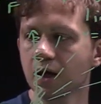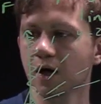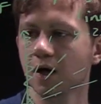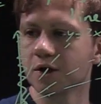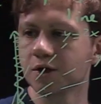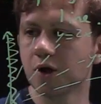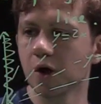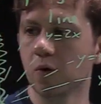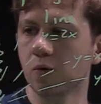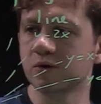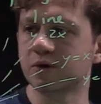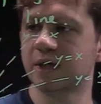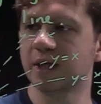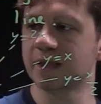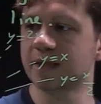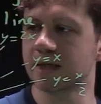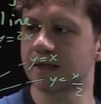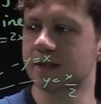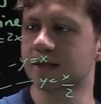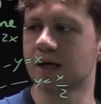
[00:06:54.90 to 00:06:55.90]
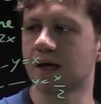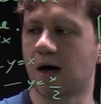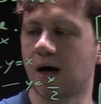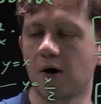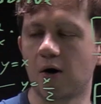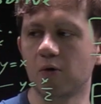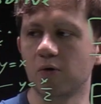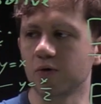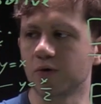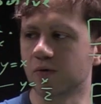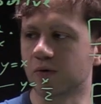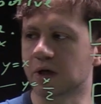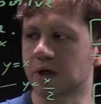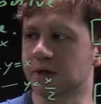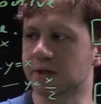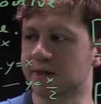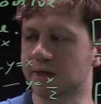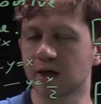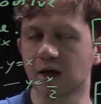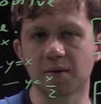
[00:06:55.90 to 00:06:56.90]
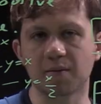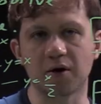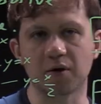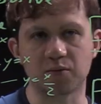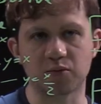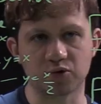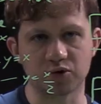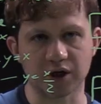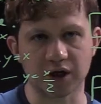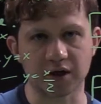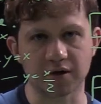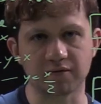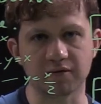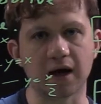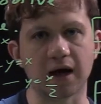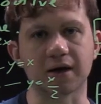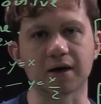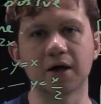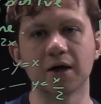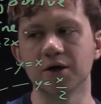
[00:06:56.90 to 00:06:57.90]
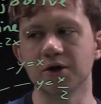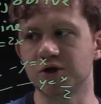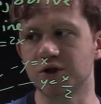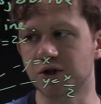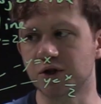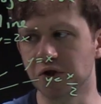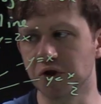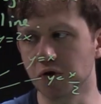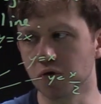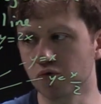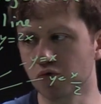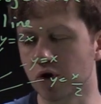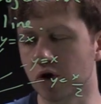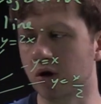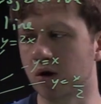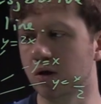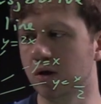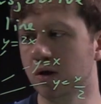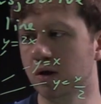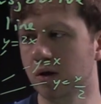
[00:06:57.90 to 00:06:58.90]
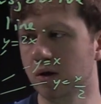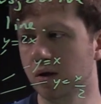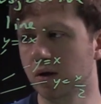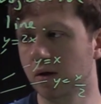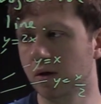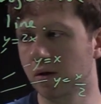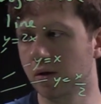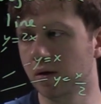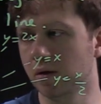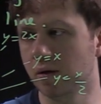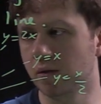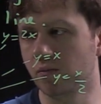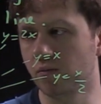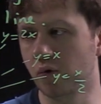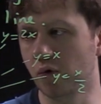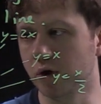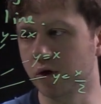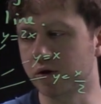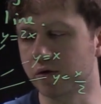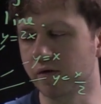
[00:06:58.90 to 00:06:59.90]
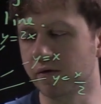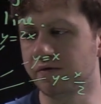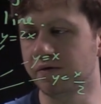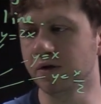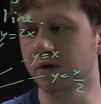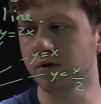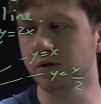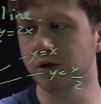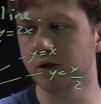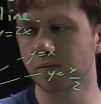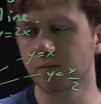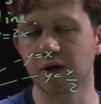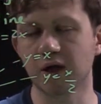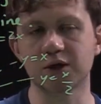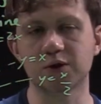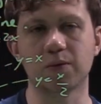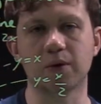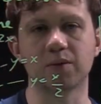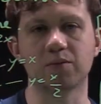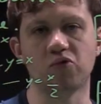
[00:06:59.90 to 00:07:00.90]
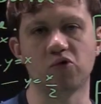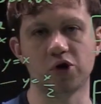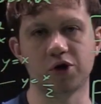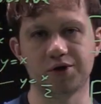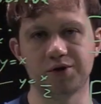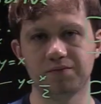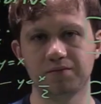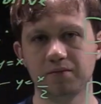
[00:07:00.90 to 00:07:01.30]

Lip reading: So this is how you can think about projective line, just usual points of a field plus 1 point.